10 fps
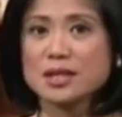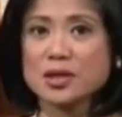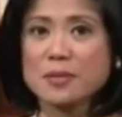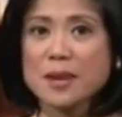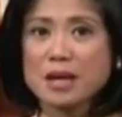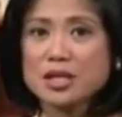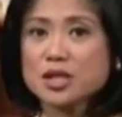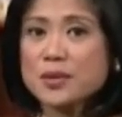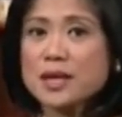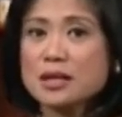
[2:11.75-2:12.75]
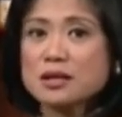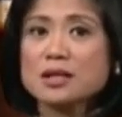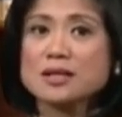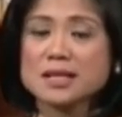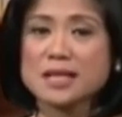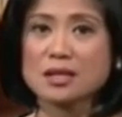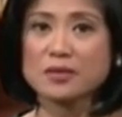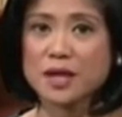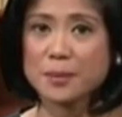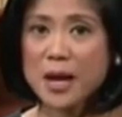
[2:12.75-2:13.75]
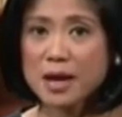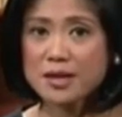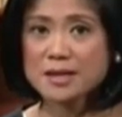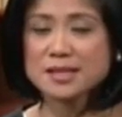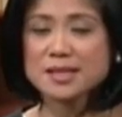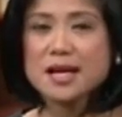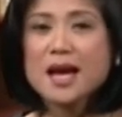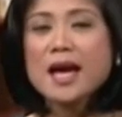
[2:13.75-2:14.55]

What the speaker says: into a marriage without the consent of their parents.